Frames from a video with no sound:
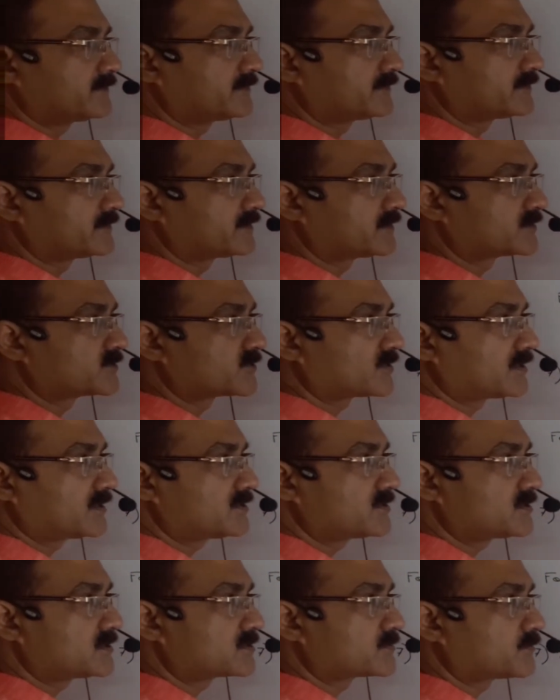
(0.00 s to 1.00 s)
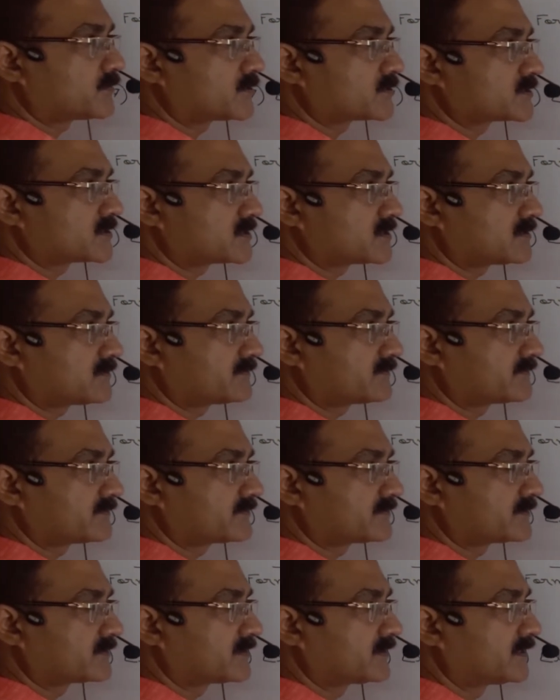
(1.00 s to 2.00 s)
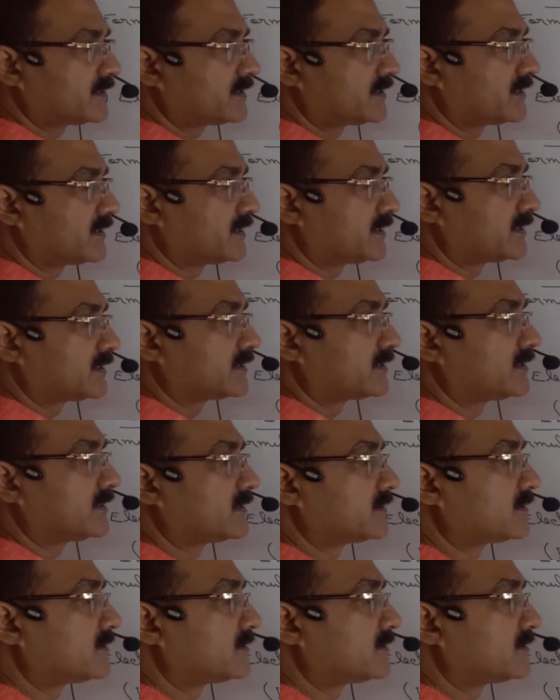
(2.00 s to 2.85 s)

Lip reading: the charge is positive, then